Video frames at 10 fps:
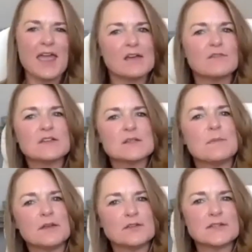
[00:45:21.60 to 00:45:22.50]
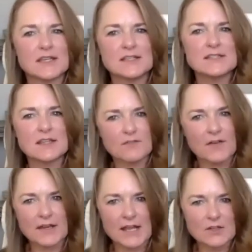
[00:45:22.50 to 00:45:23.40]
if it's built into the
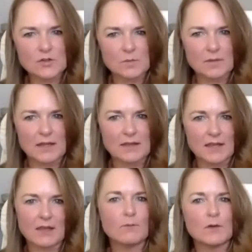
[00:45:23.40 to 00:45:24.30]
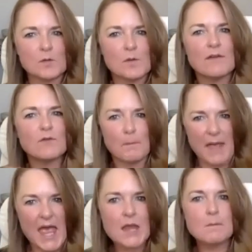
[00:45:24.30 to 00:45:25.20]
financial plan. Like when you have a
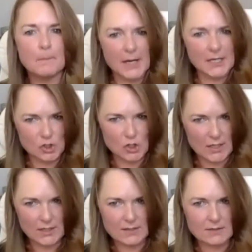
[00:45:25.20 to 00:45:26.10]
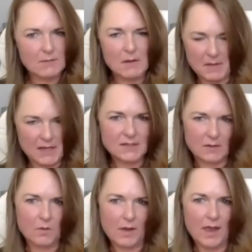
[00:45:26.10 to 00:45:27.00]
pen budget, it makes it
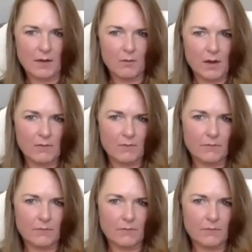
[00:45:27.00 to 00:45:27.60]
okay, right?